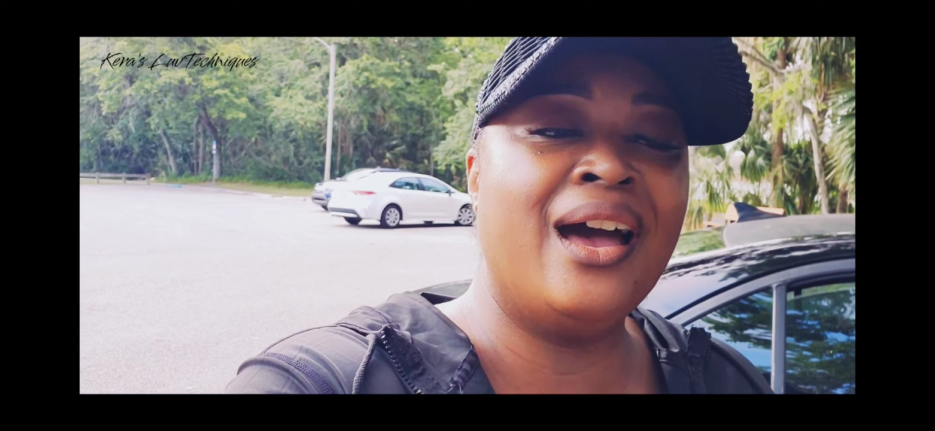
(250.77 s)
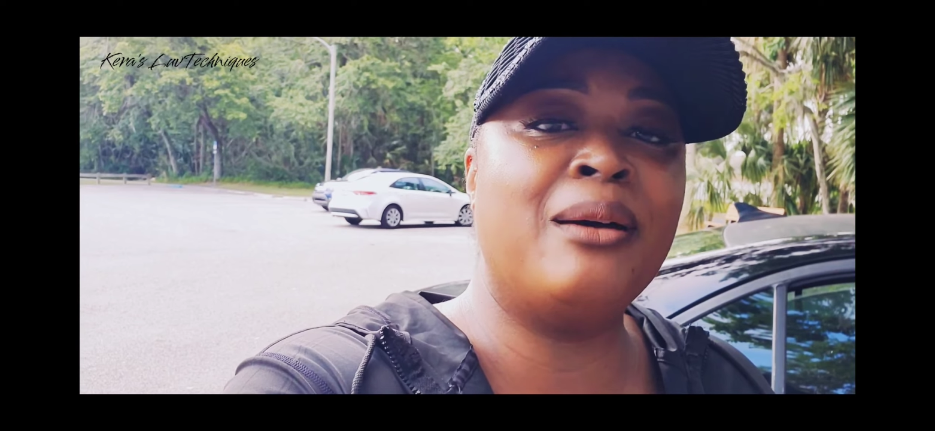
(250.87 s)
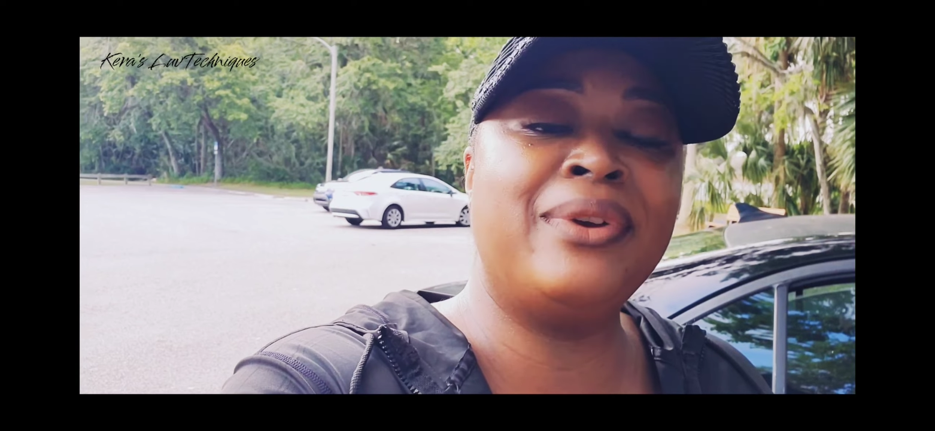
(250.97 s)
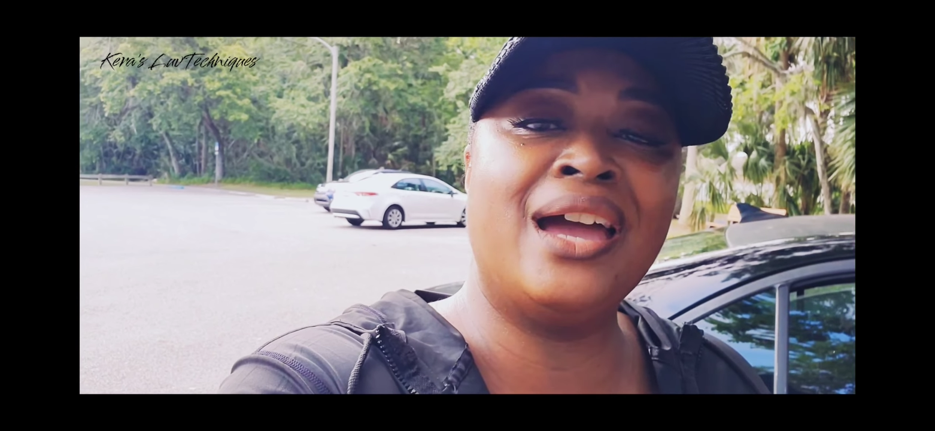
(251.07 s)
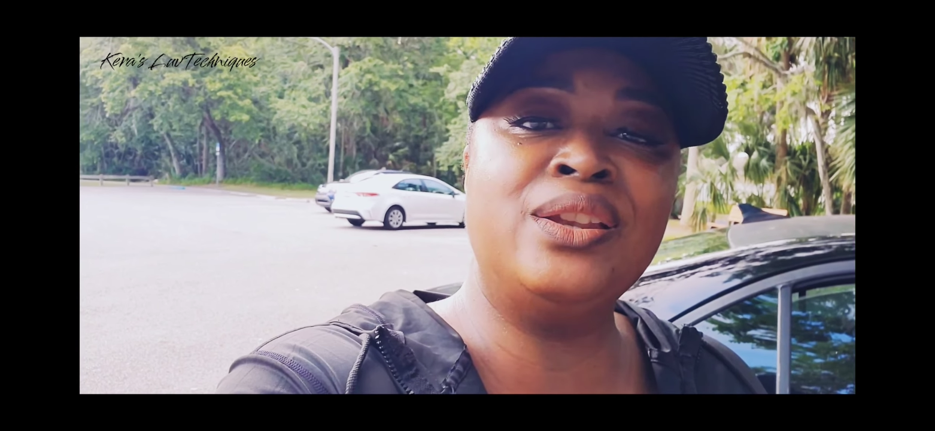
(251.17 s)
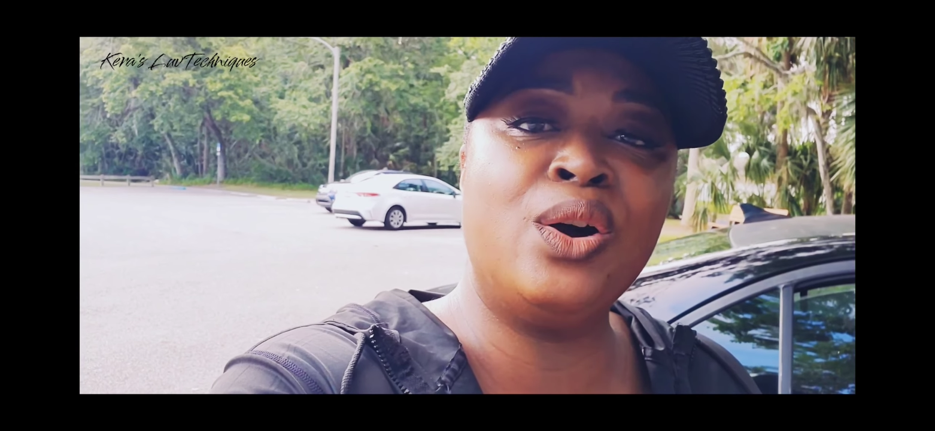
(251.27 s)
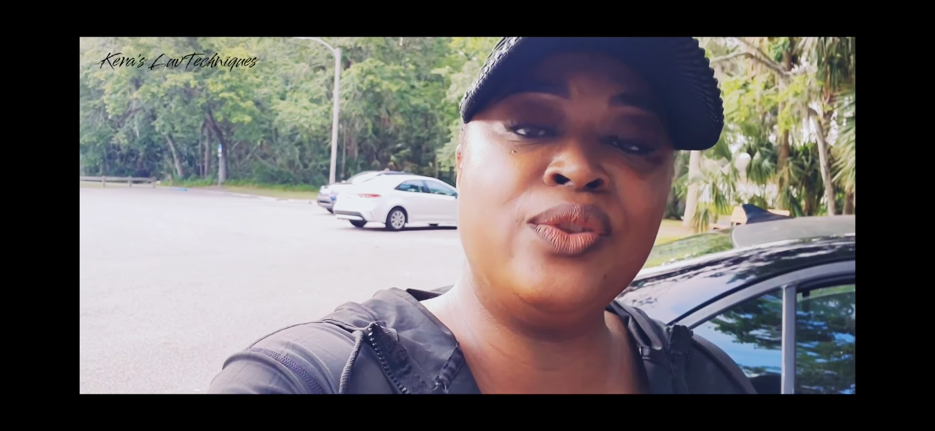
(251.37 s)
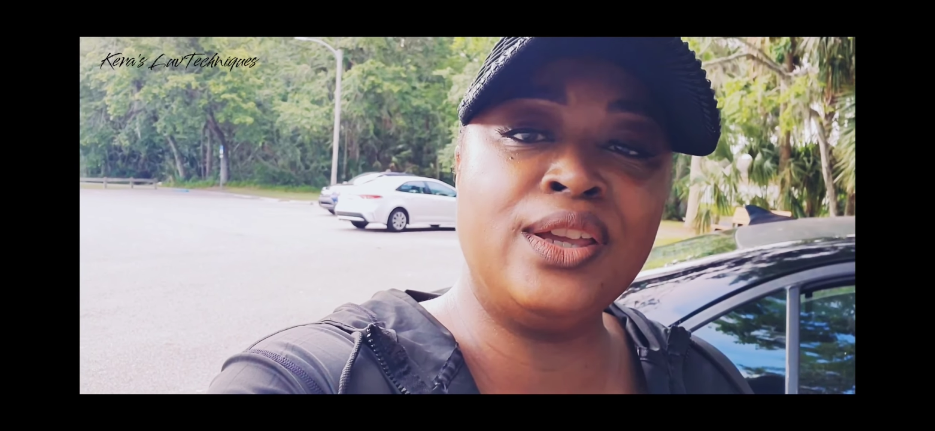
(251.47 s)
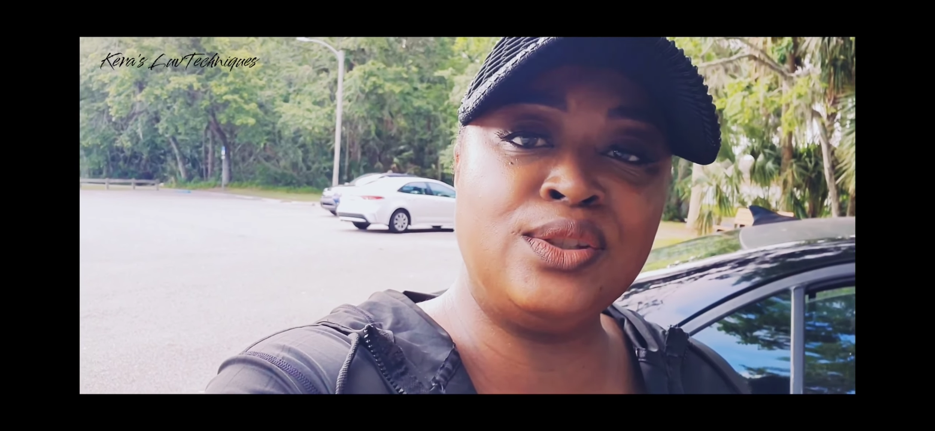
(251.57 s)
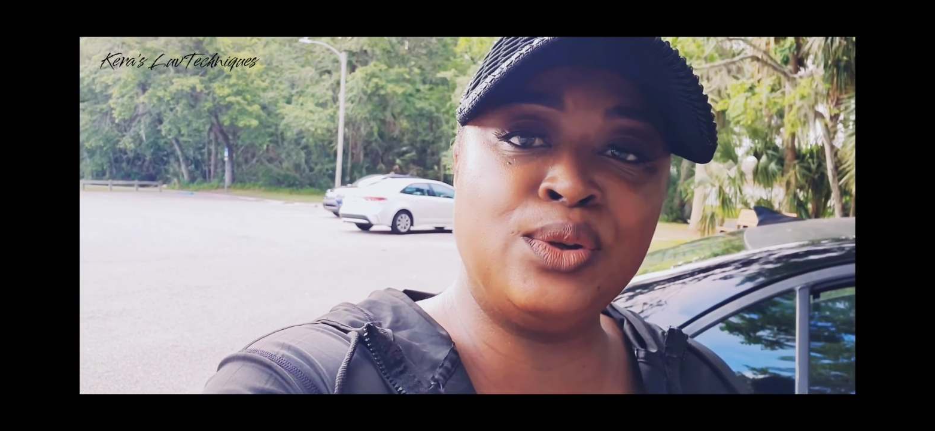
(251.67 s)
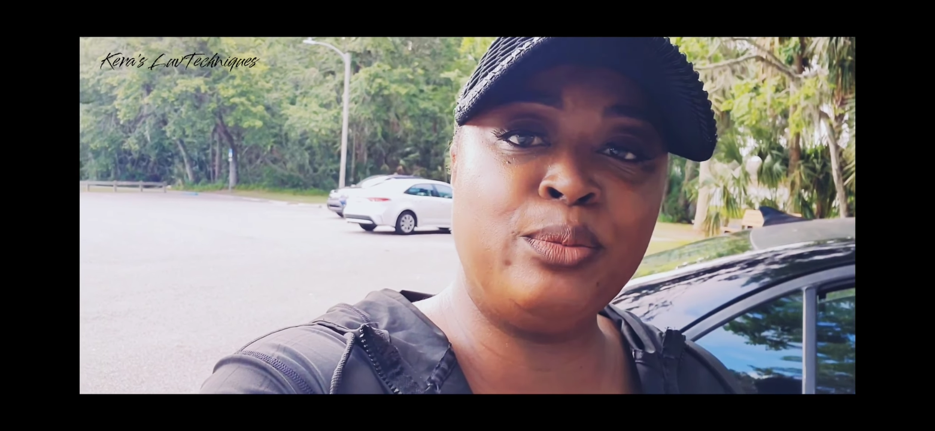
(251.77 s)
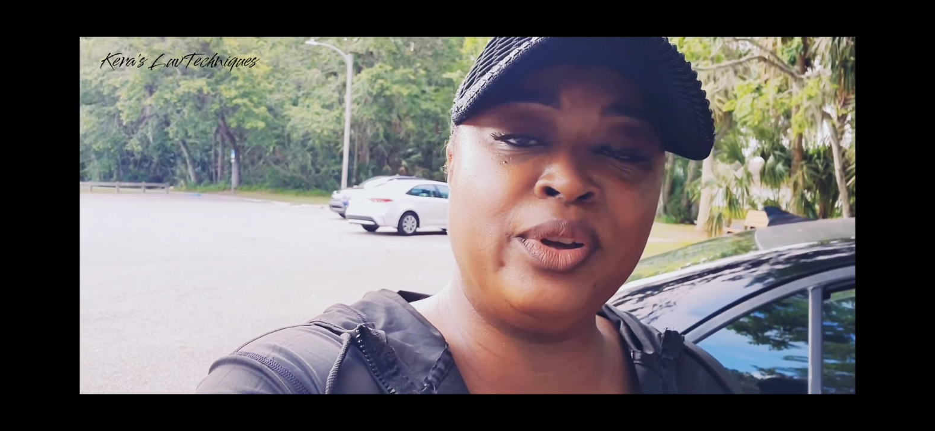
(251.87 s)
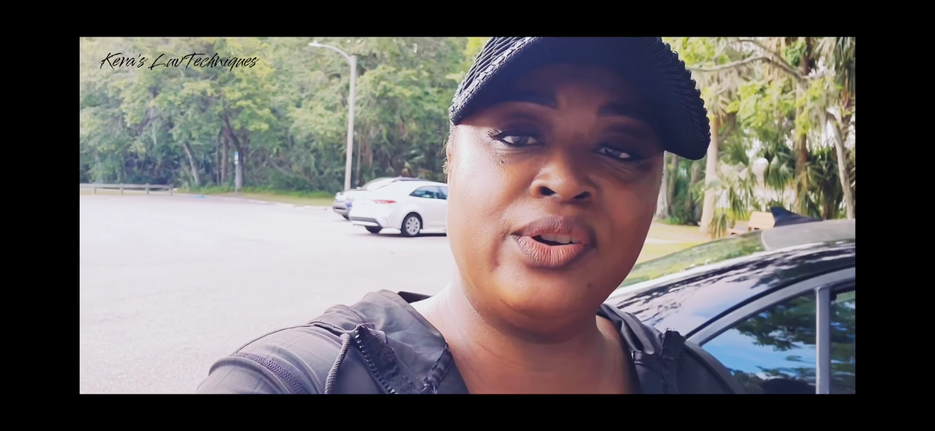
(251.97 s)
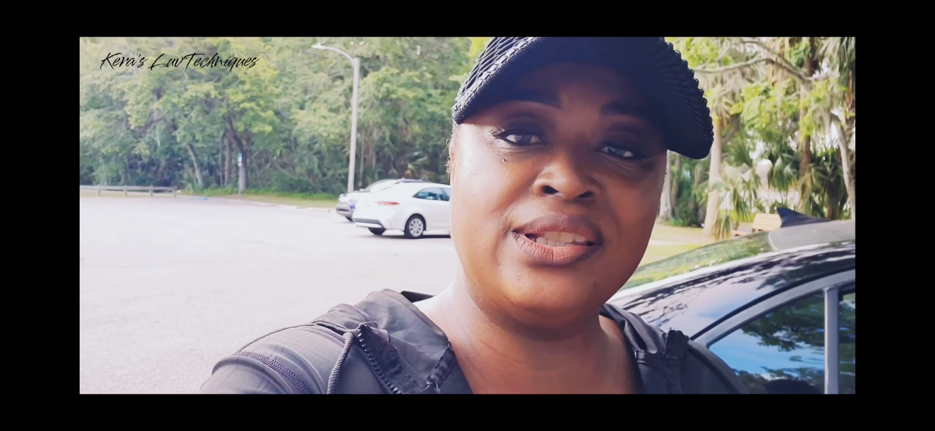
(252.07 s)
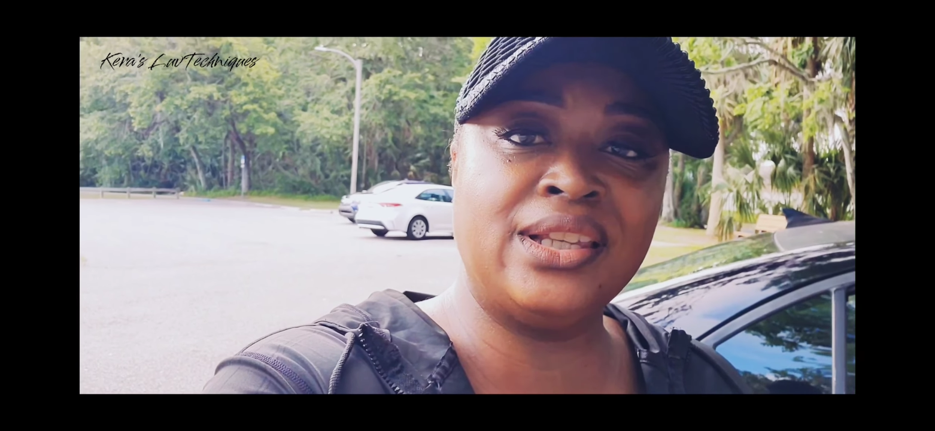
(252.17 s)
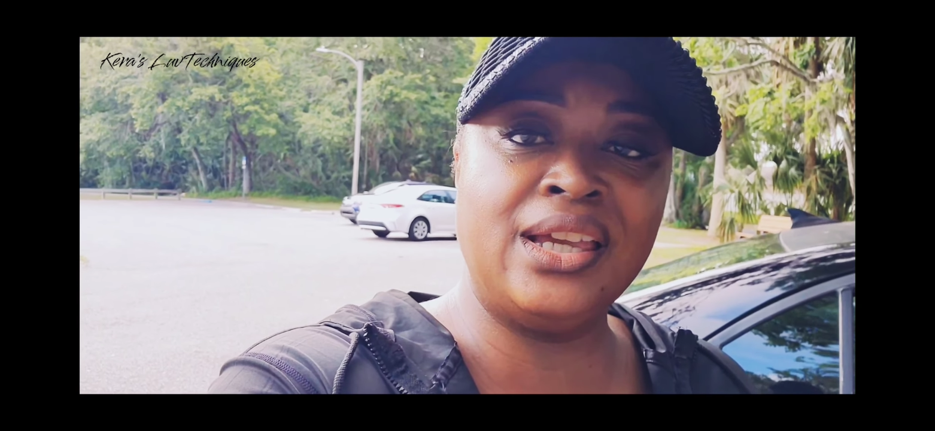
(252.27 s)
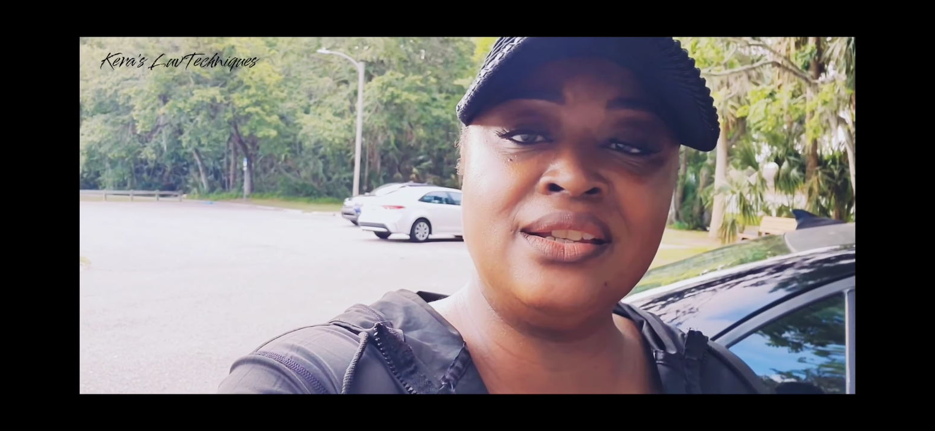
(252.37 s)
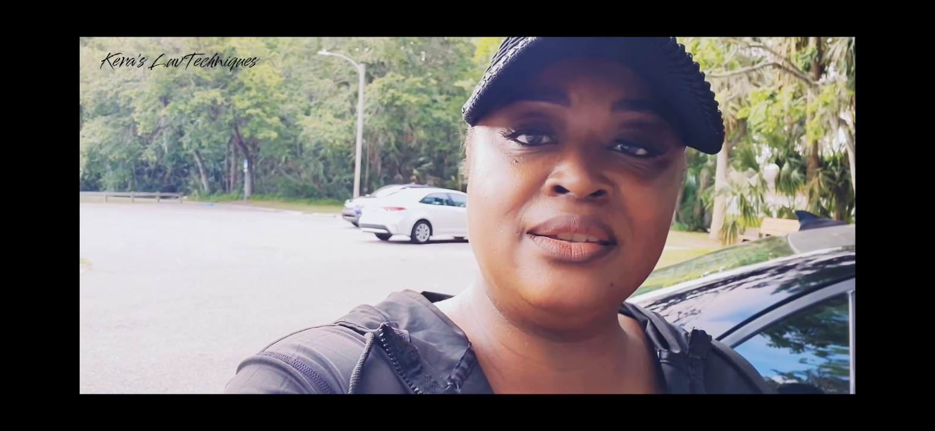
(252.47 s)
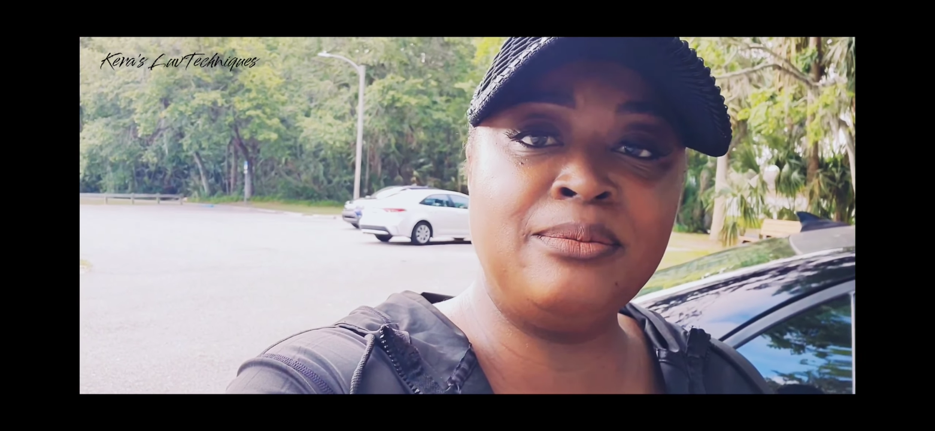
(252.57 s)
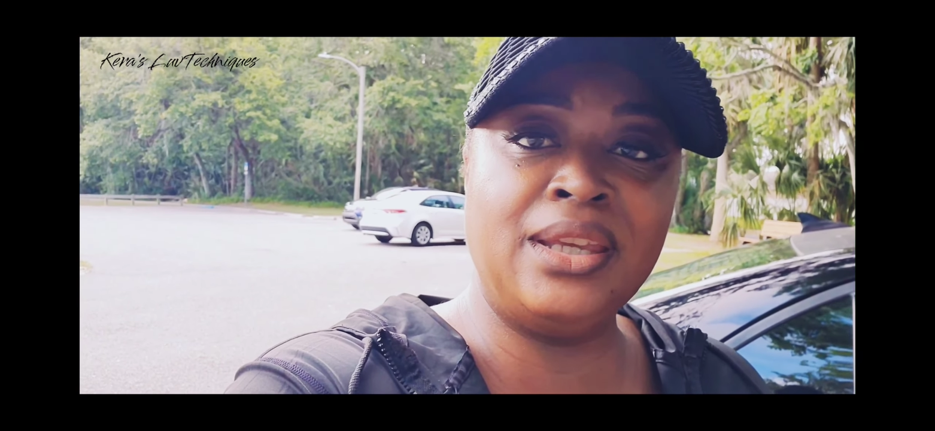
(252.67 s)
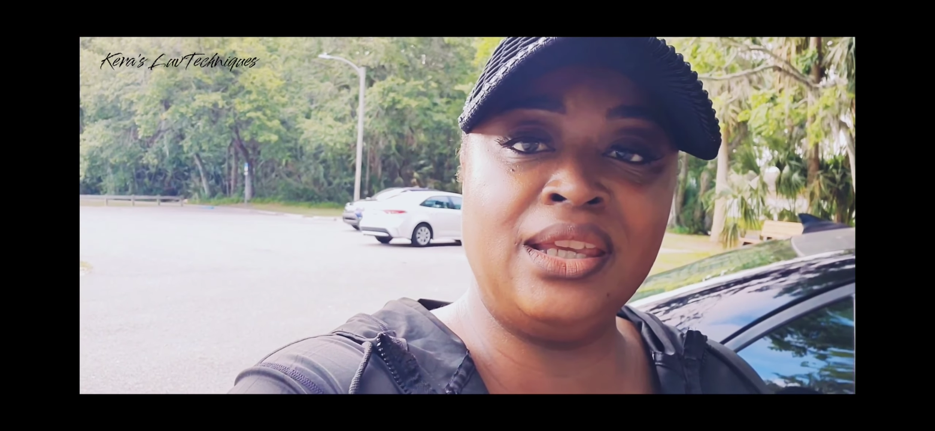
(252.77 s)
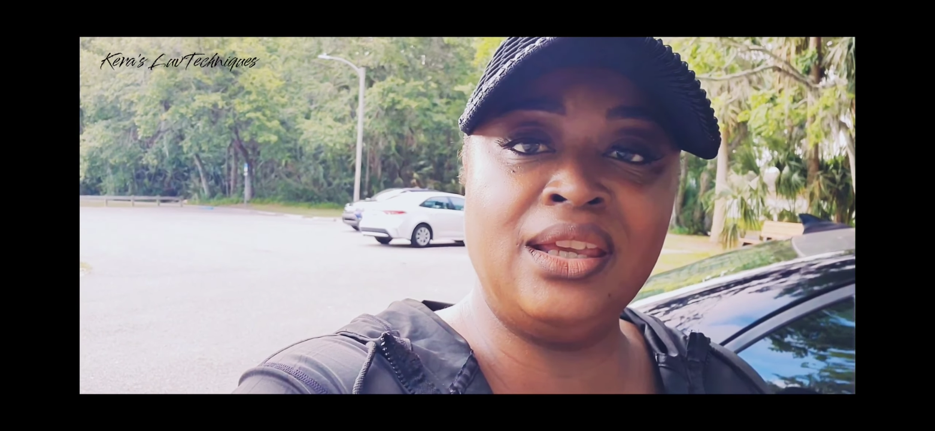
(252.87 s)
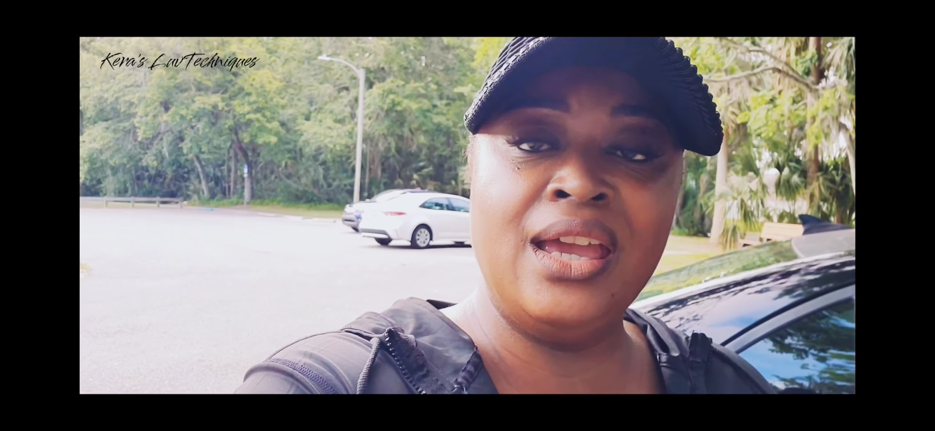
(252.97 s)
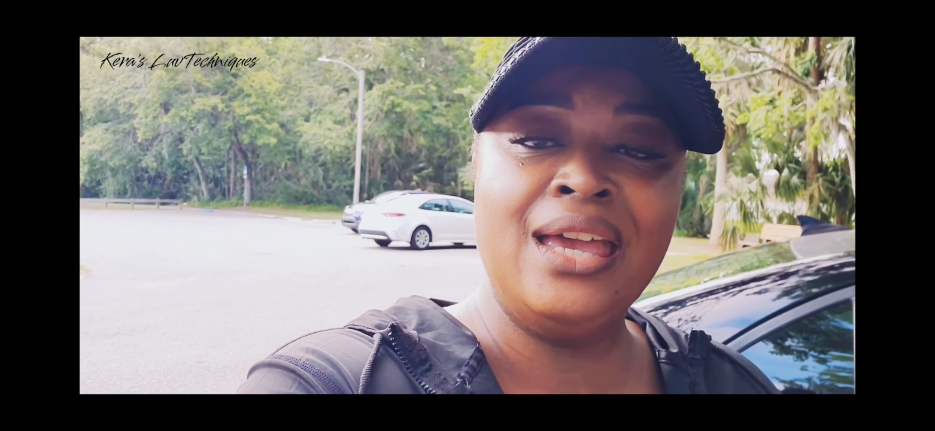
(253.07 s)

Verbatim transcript: I mean, I know they do because they're into me,